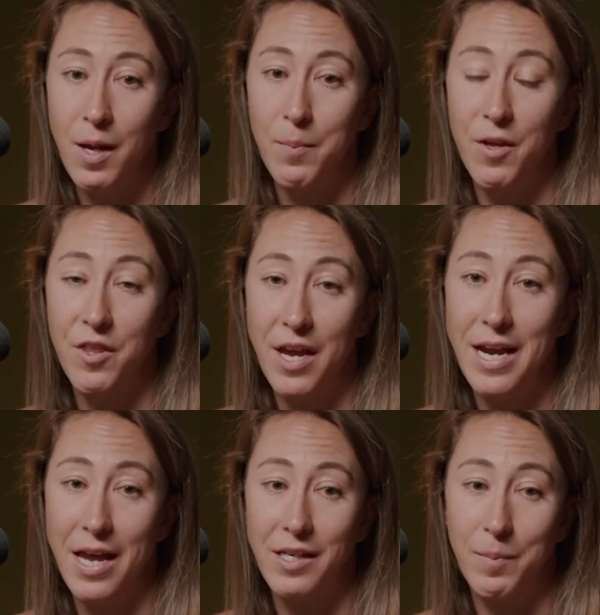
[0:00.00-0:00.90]
but
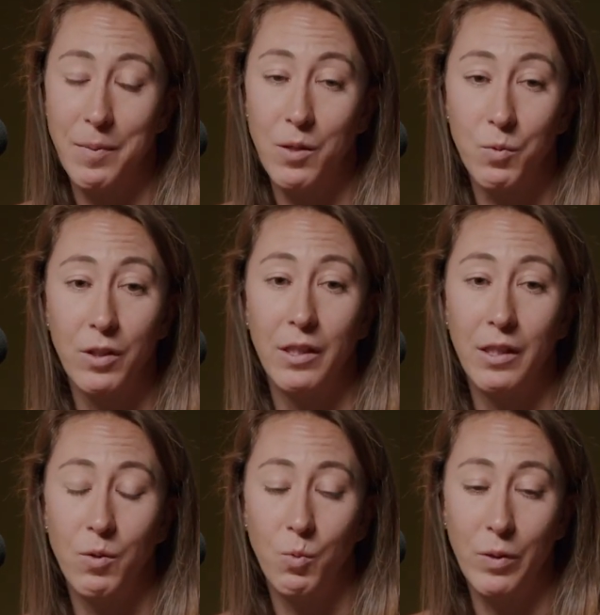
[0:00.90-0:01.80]
they end up being
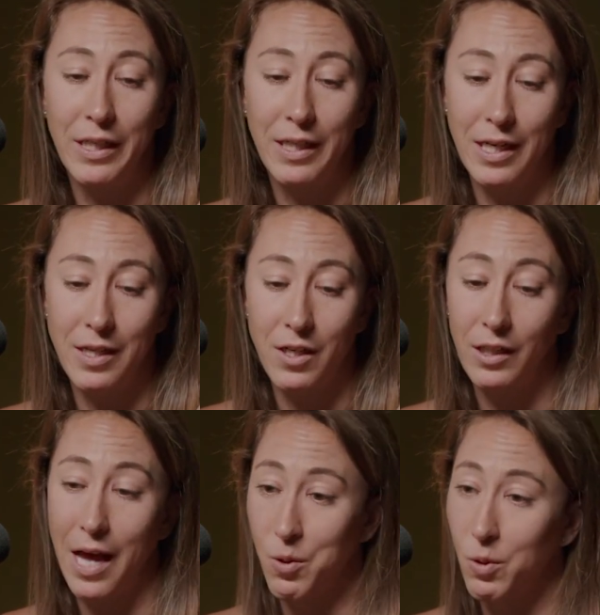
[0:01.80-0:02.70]
really weak in their
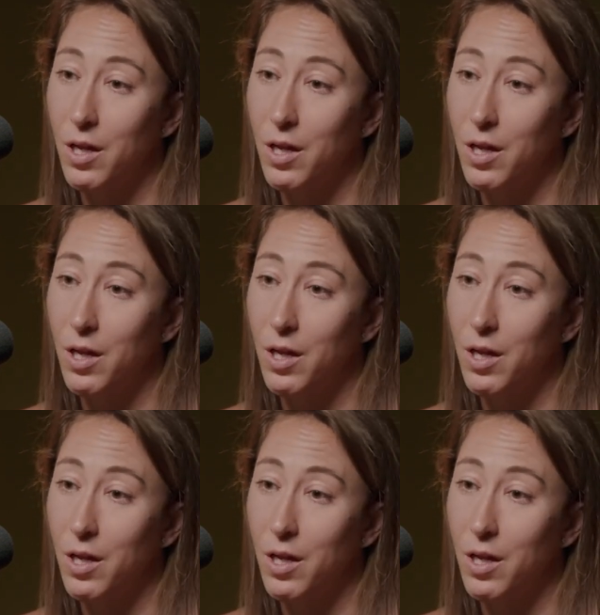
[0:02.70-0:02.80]
lateral